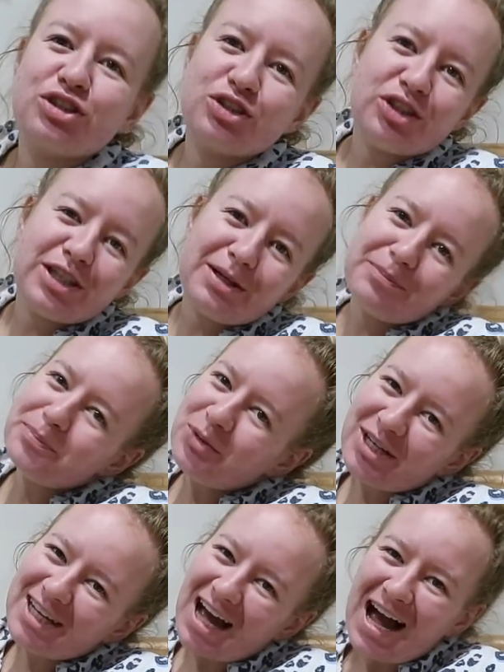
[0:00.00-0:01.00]
Good
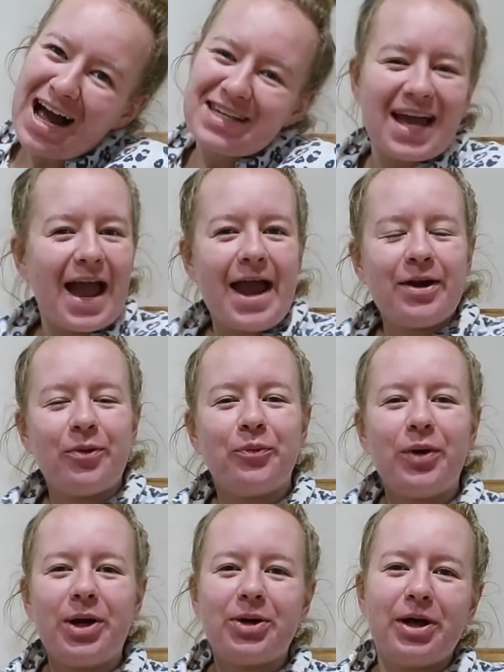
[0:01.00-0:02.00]
morning guys and
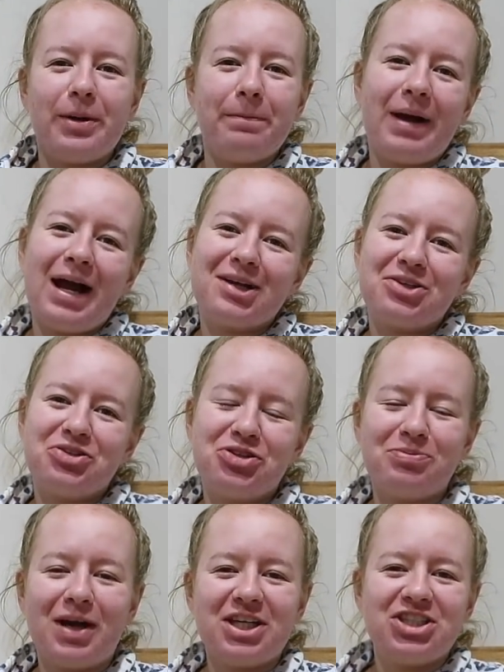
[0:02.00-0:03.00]
welcome back
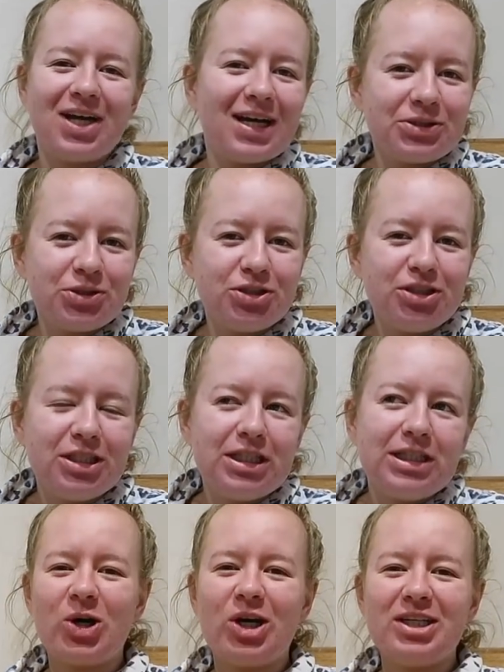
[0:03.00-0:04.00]
to my channel.
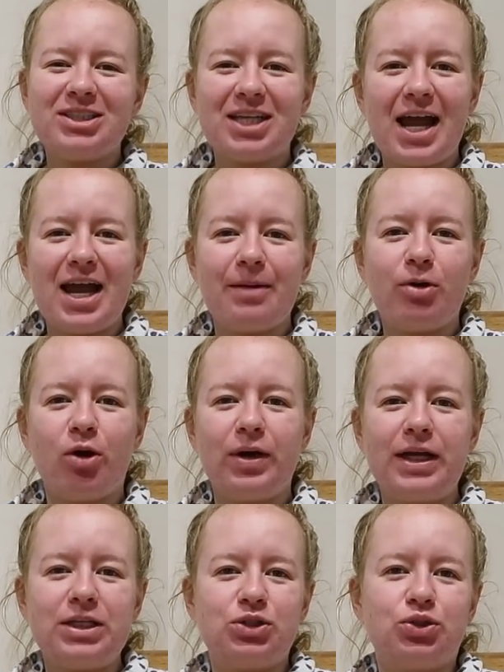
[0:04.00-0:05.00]
So today I'm
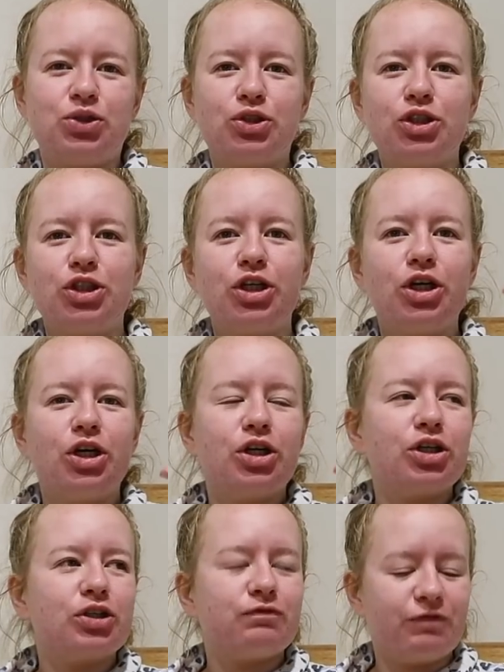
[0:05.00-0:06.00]
going to
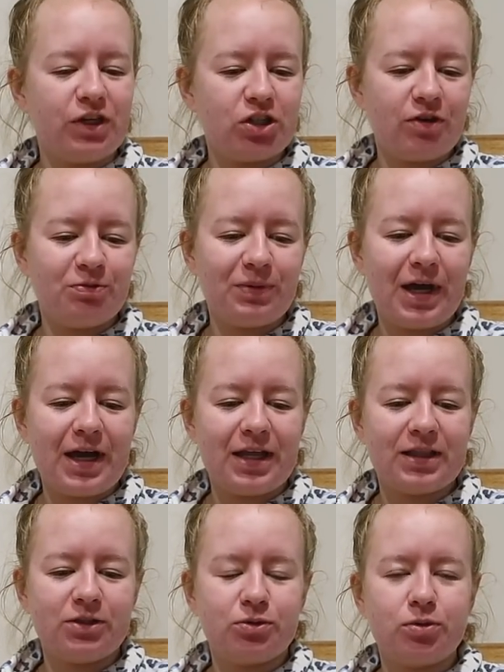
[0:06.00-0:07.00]
finish off
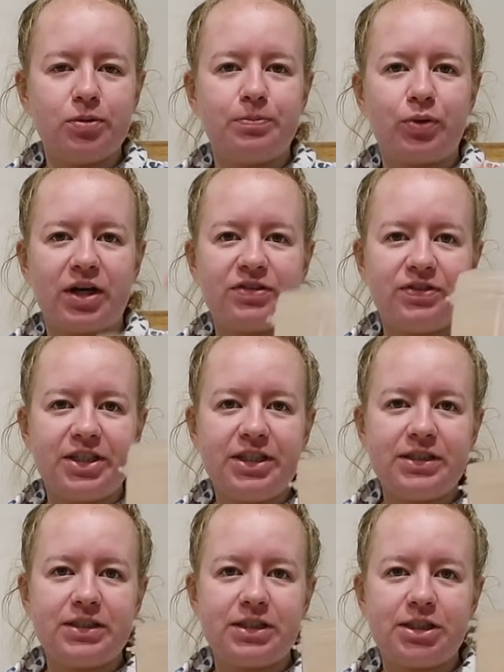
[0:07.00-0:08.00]
my little breakfast